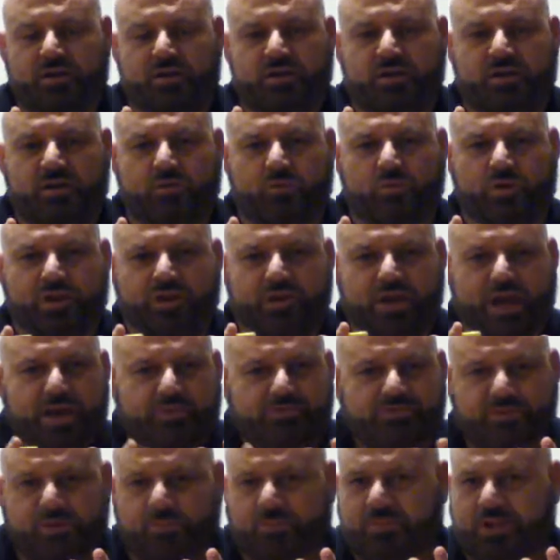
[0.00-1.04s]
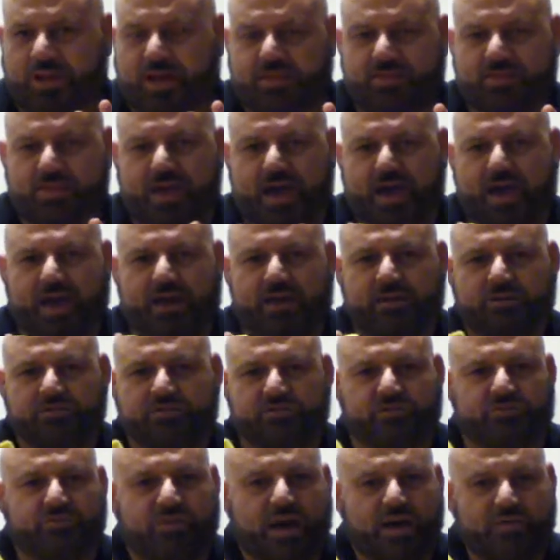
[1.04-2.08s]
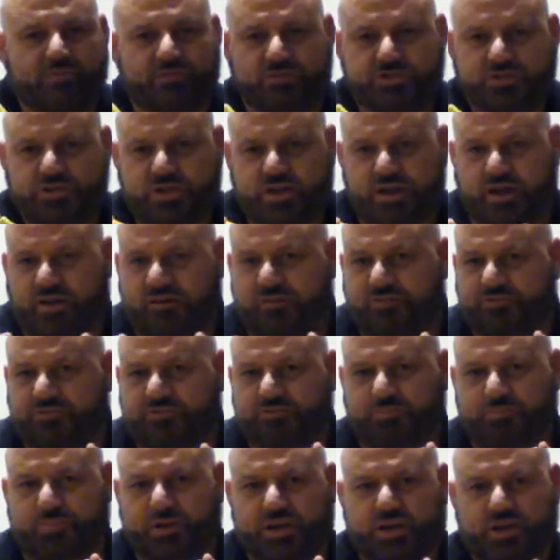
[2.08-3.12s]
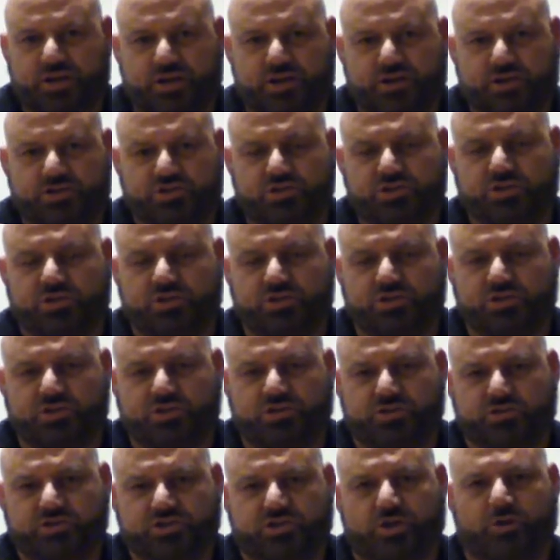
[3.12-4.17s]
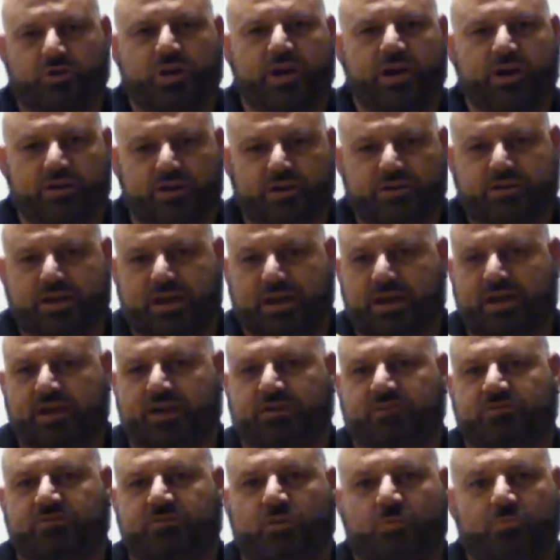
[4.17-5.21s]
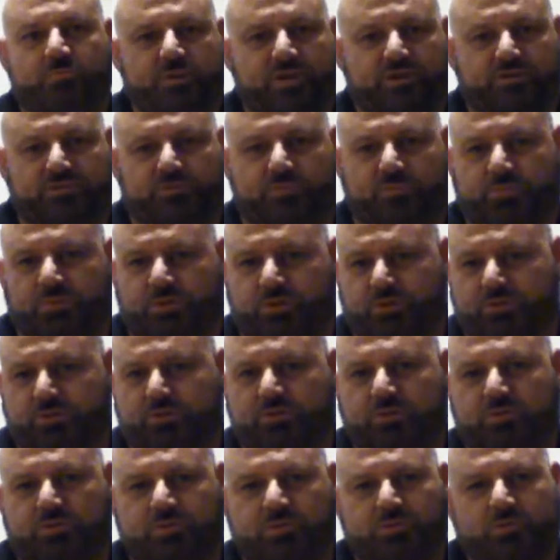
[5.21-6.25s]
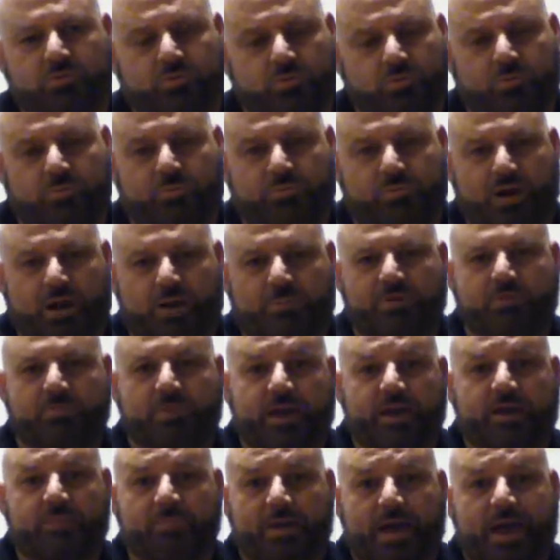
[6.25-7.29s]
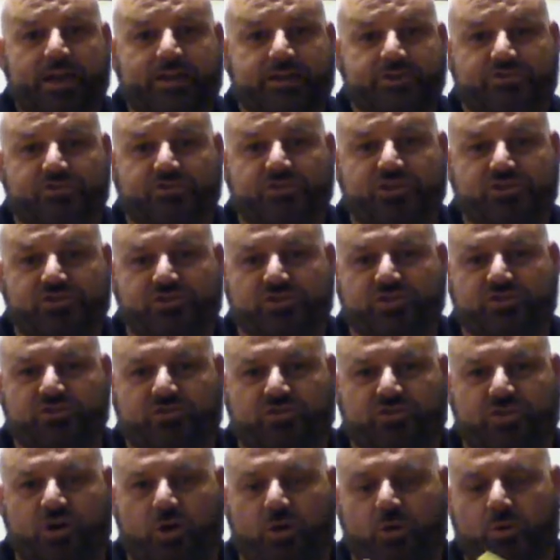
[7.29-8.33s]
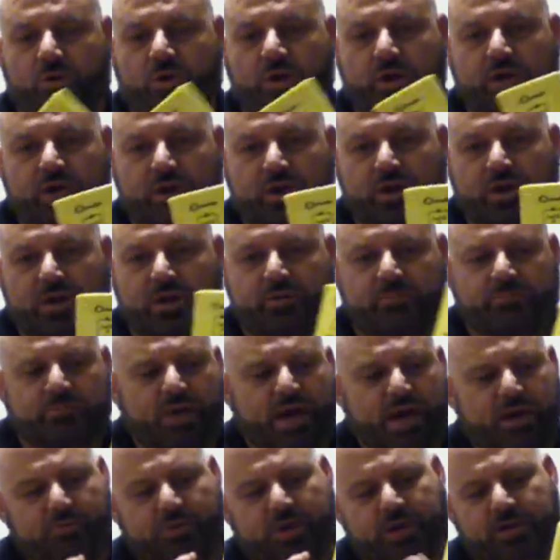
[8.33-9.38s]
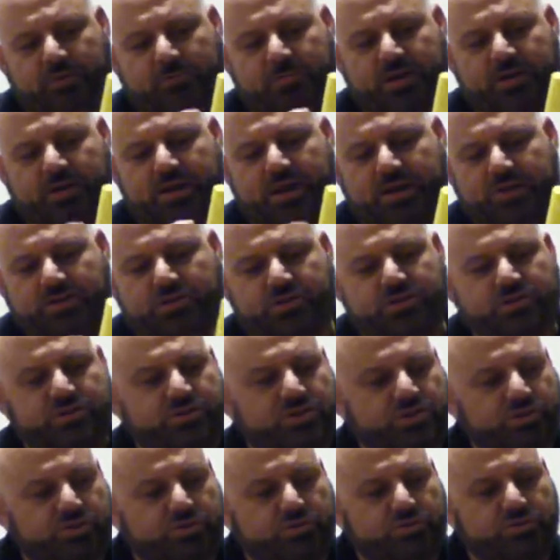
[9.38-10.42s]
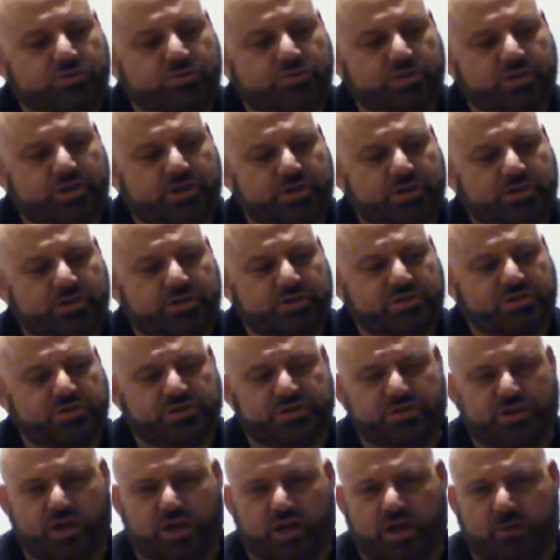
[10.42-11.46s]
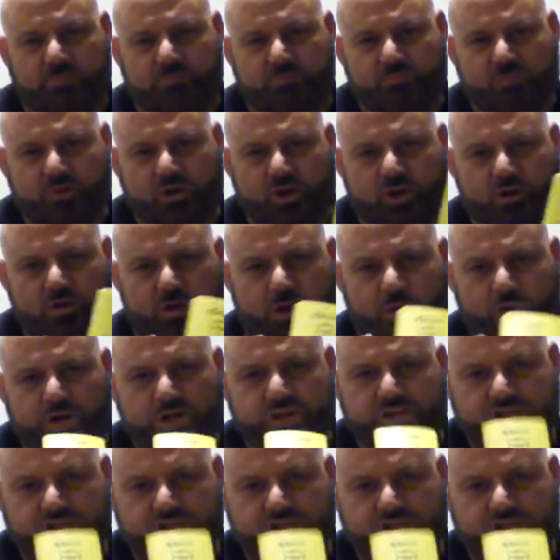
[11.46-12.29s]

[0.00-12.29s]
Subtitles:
When you have something like that, survival's tough, because you're so irritated and so miserable, you will probably make a bad decision. So my recommendation to you is always